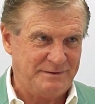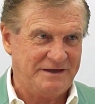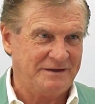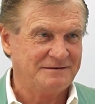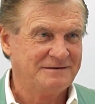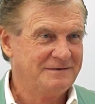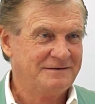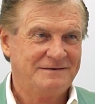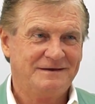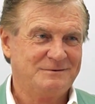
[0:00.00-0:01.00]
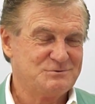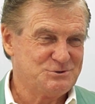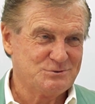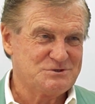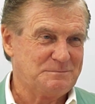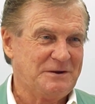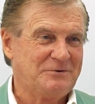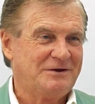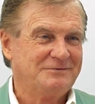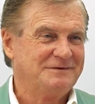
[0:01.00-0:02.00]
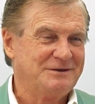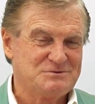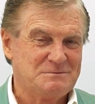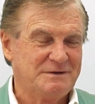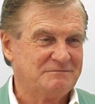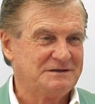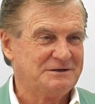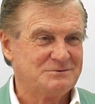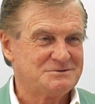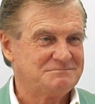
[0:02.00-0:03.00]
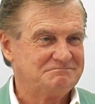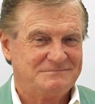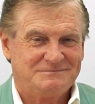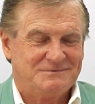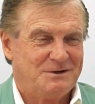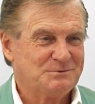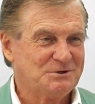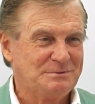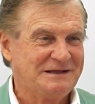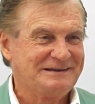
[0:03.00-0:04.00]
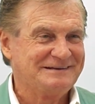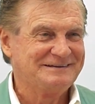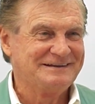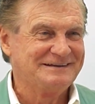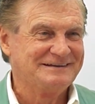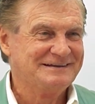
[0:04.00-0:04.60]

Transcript: Bang. And it was George Shapiro. He was in Beverly Hills hopped on a plane. Yeah.